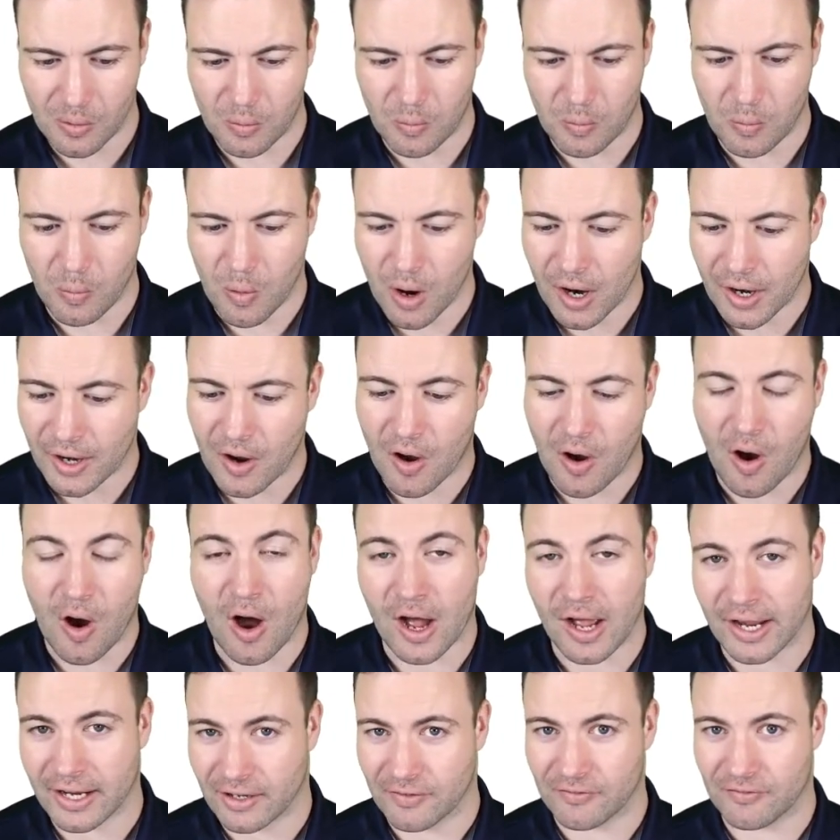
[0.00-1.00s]
What
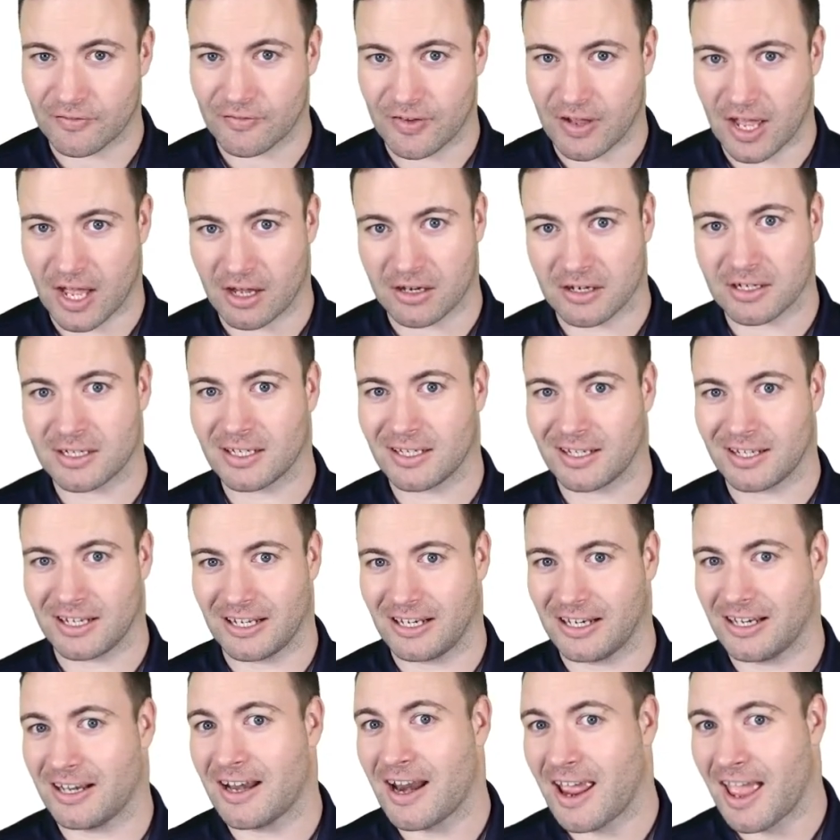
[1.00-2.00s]
I have found
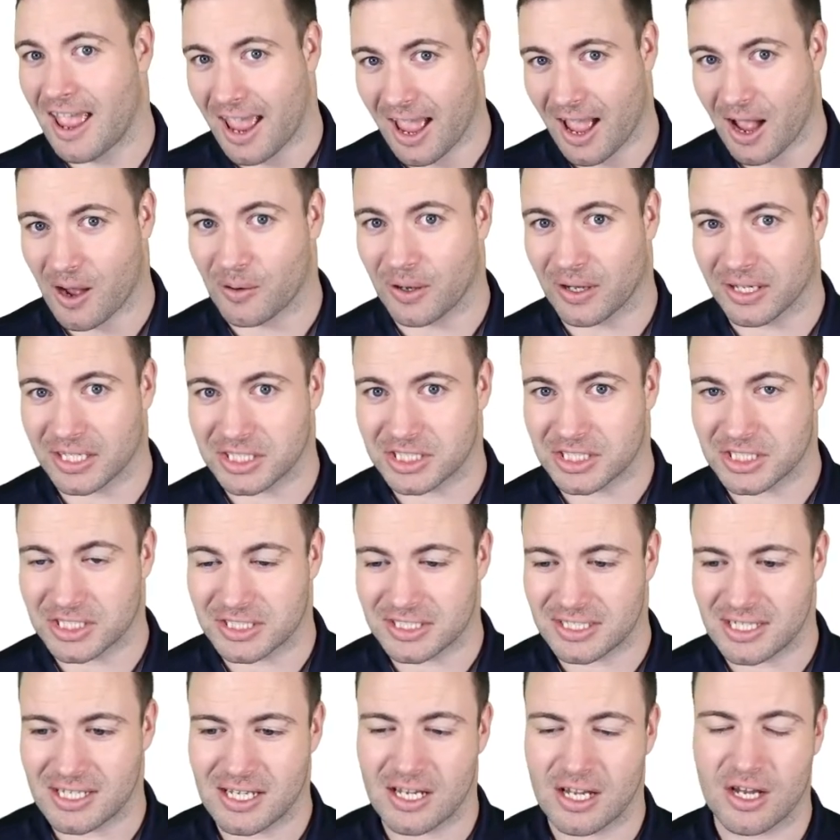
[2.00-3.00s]
in our
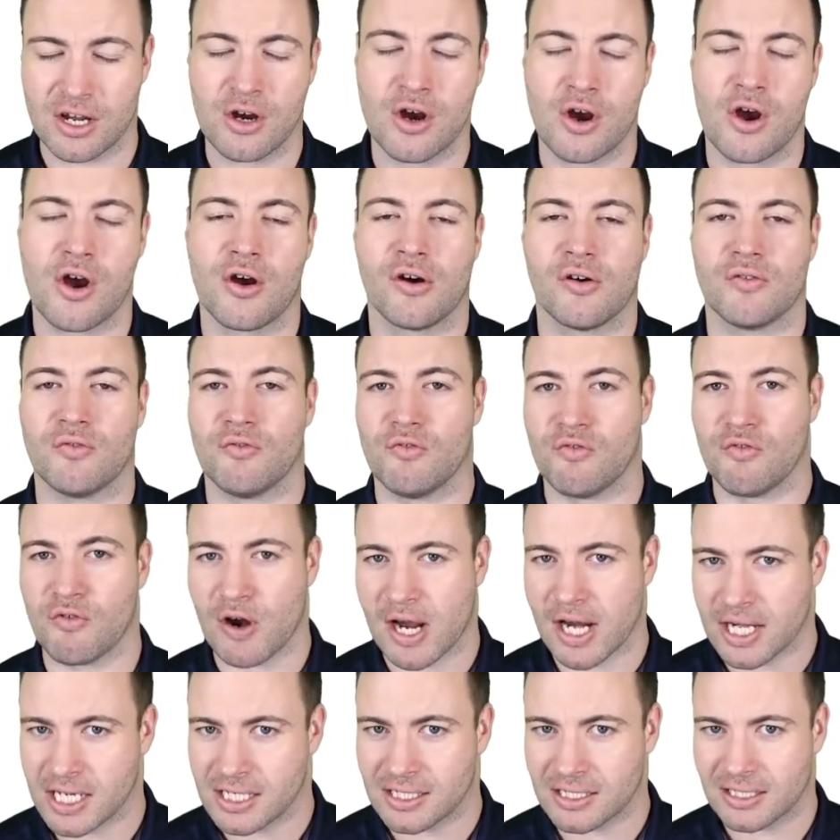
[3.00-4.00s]
agency,
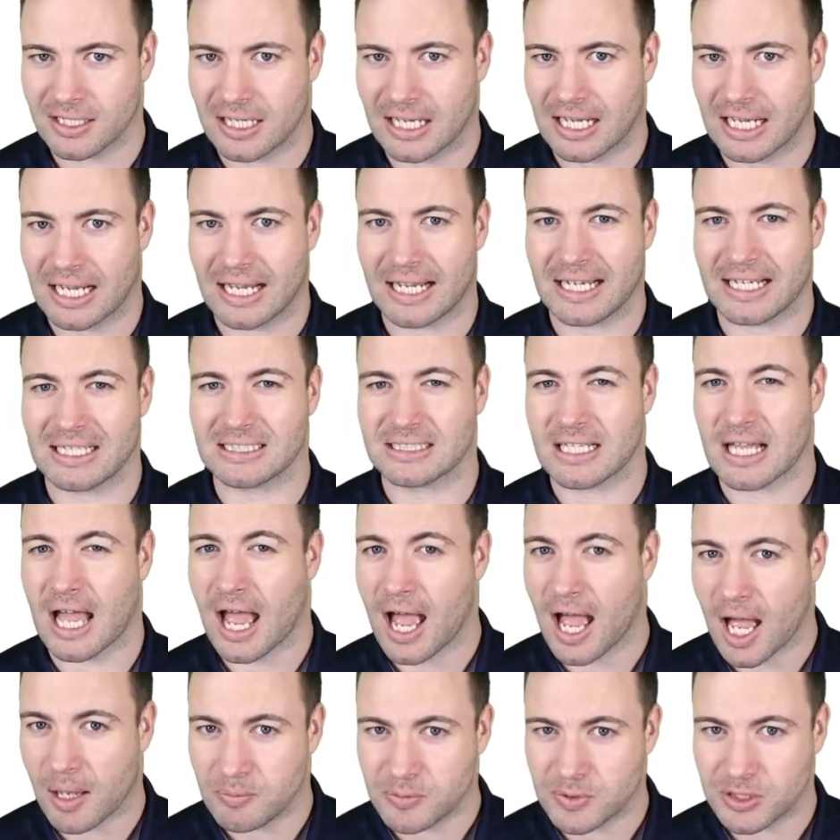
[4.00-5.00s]
Reddit is
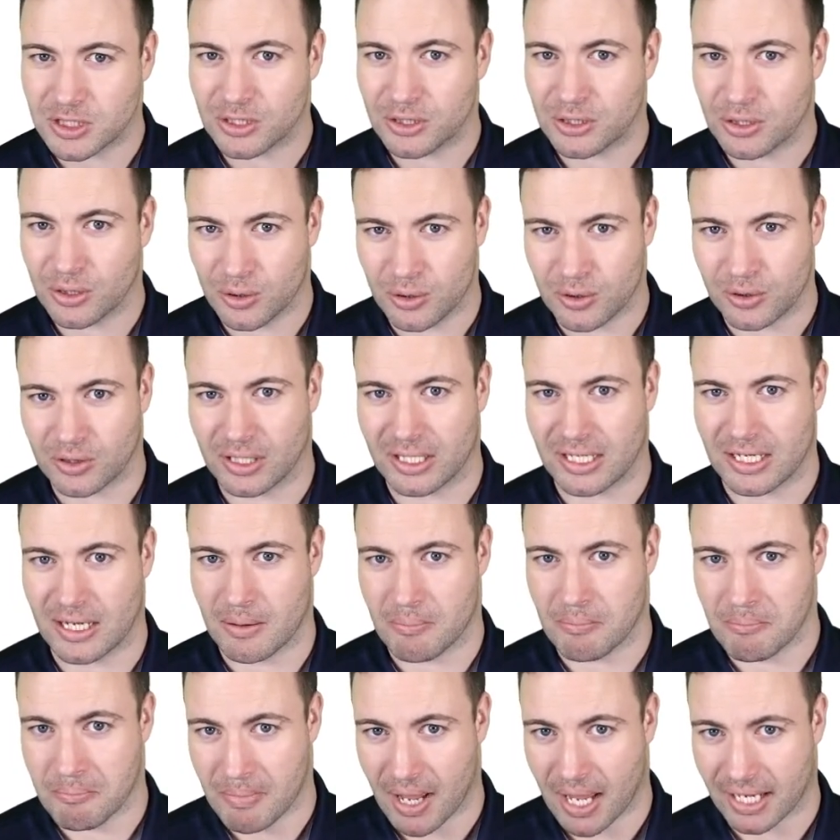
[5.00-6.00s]
absolutely
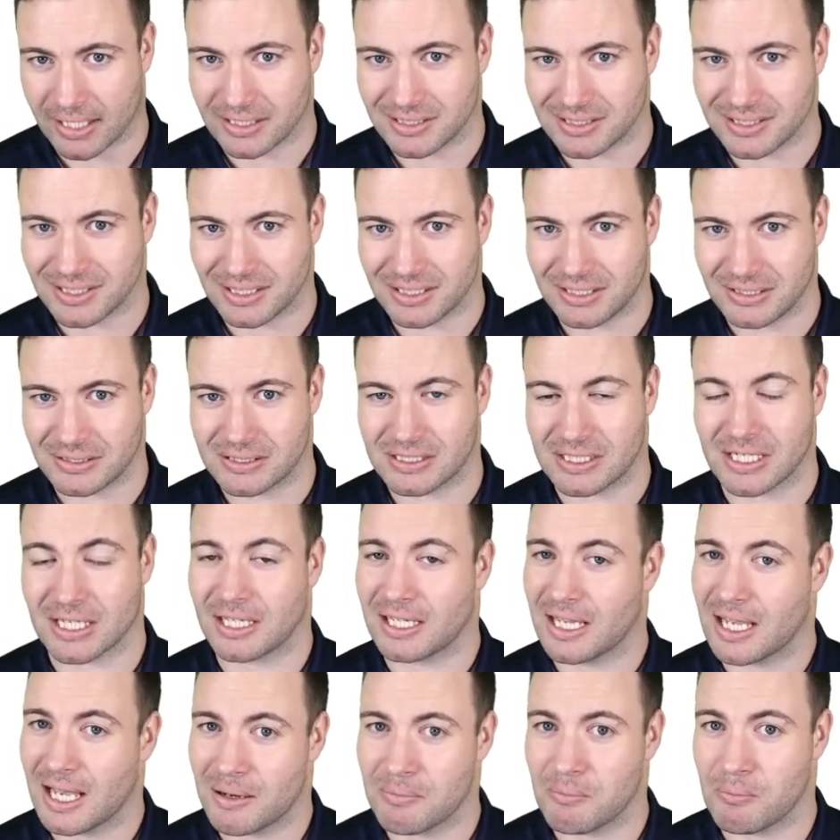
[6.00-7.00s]
amazing to
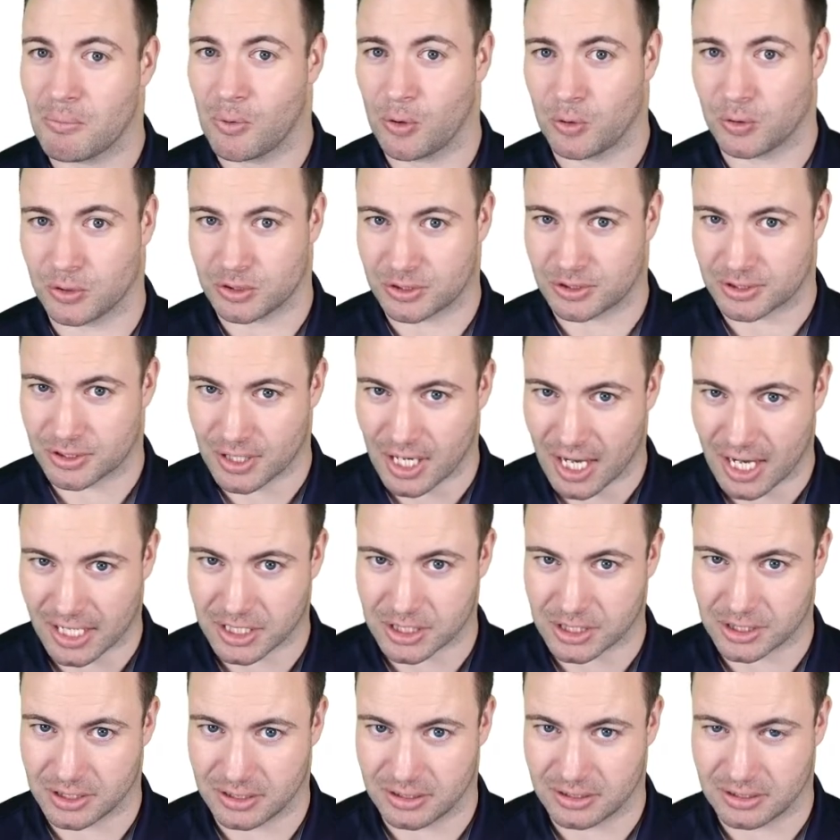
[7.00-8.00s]
get more
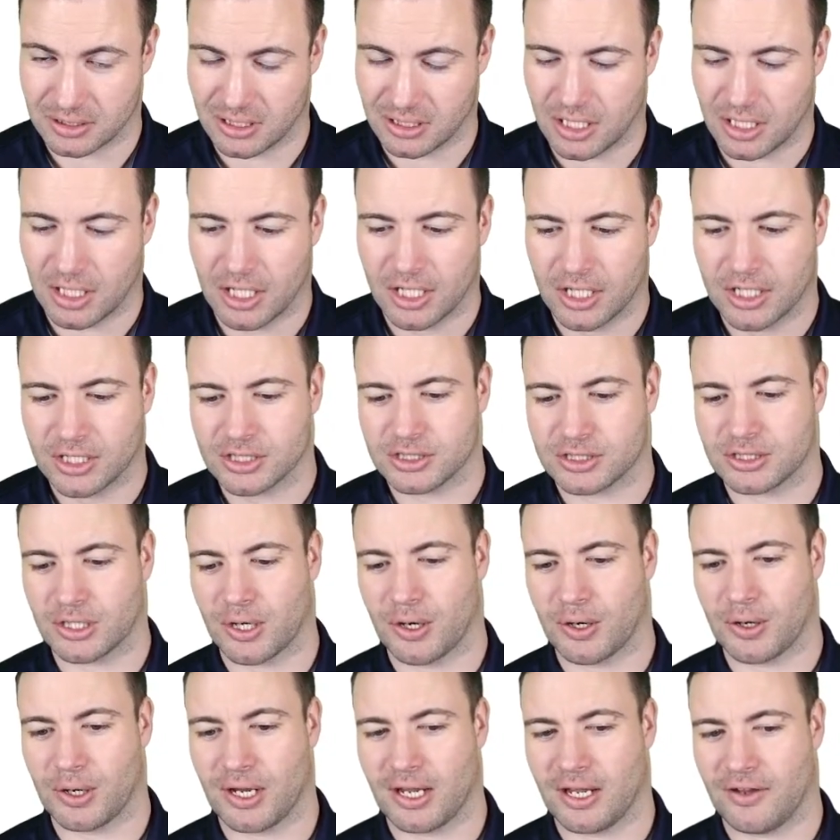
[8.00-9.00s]
traction.
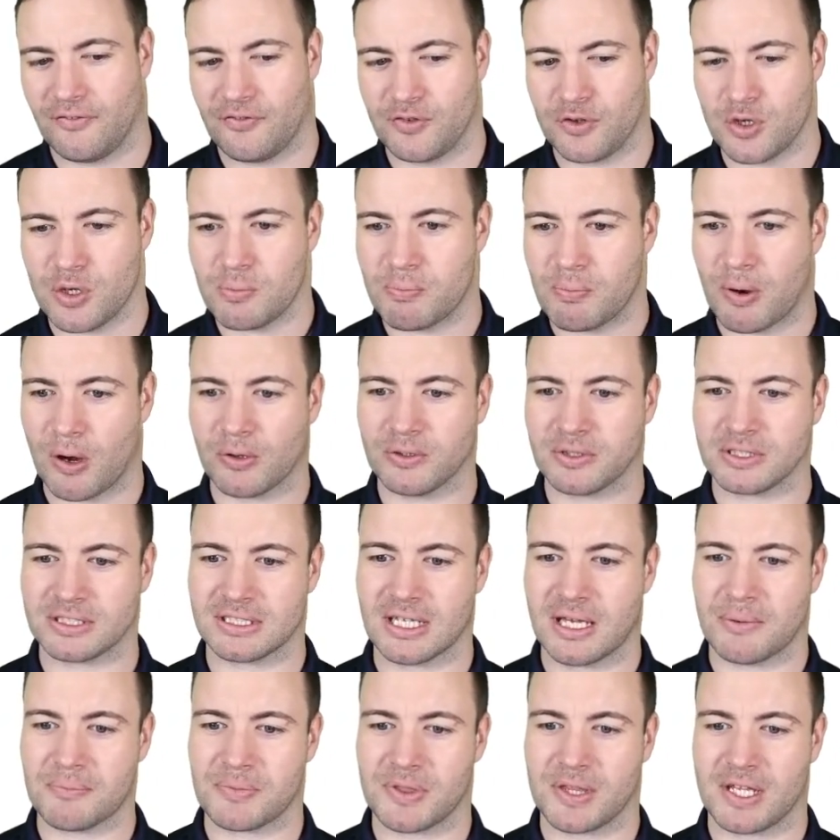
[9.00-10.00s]
So if you post
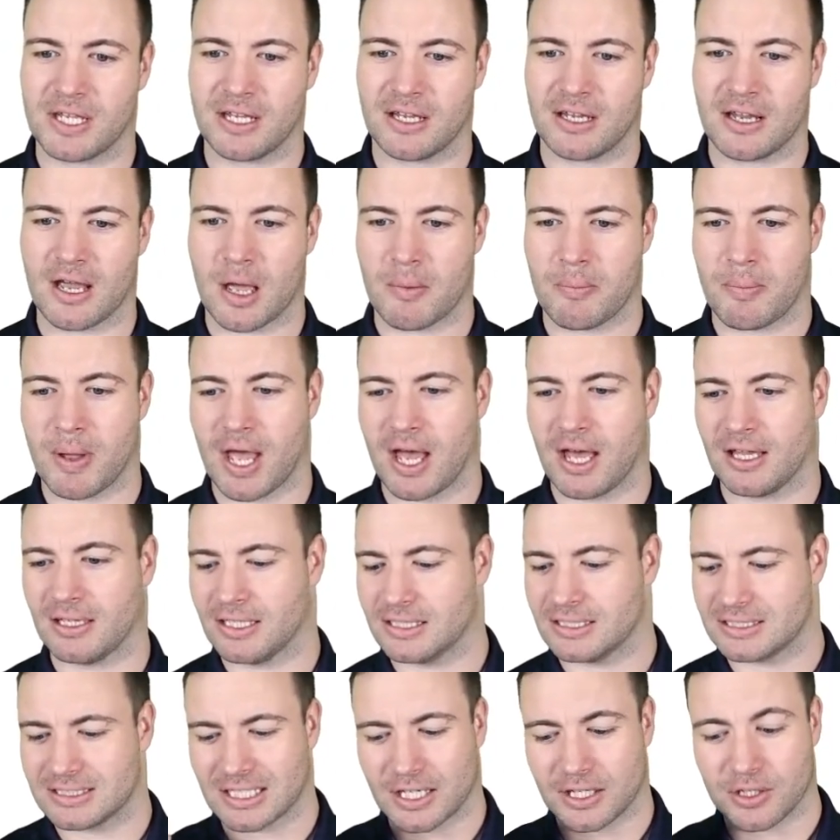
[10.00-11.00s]
something about,
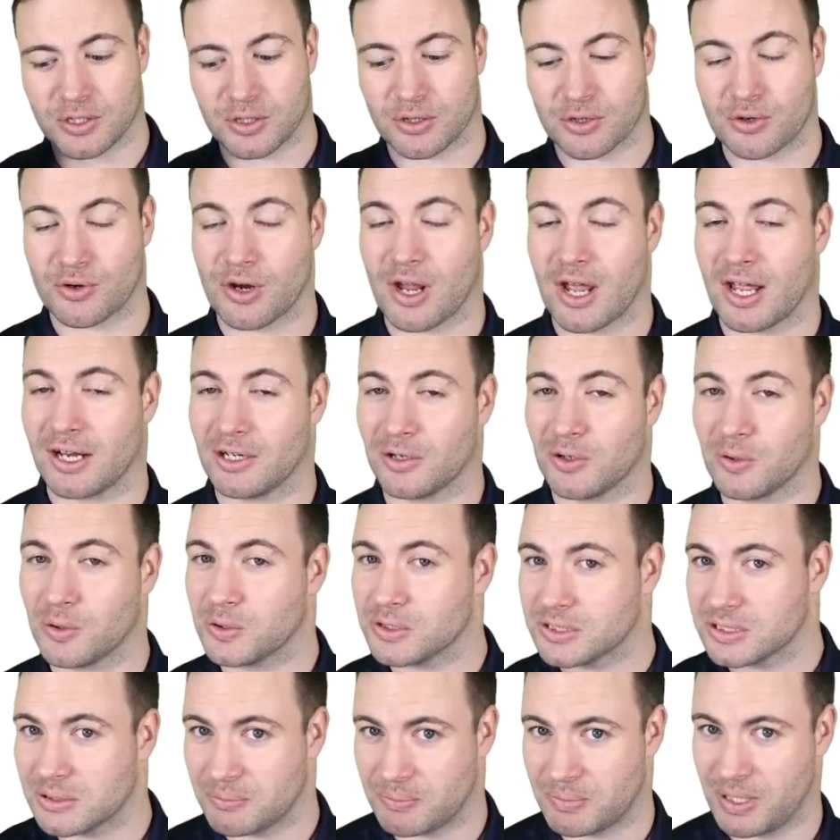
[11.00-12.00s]
let's say you create an
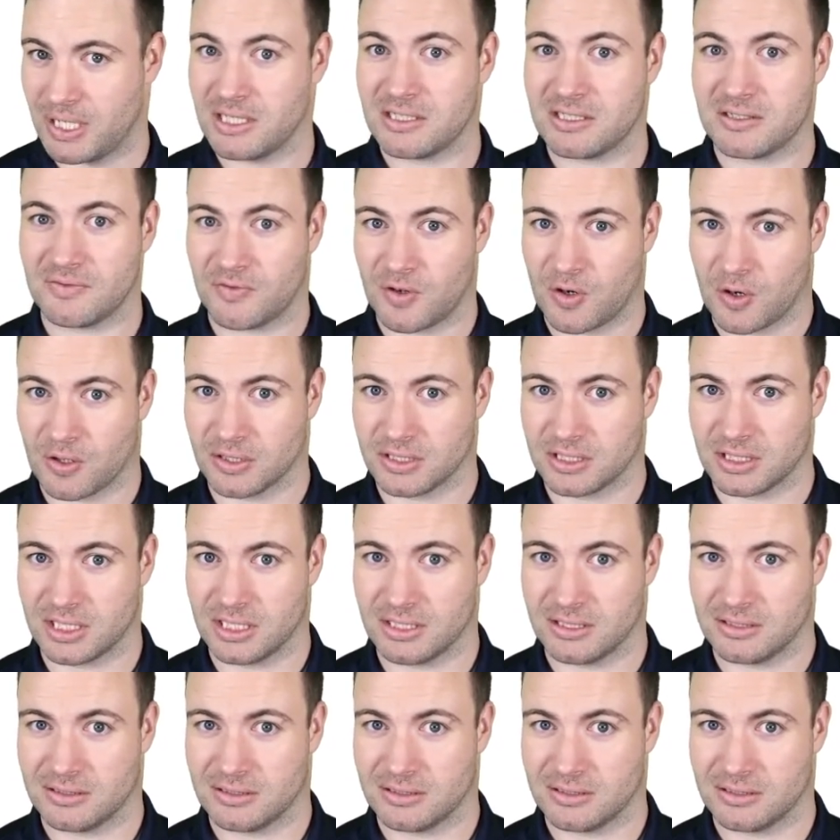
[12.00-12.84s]
awesome piece of content,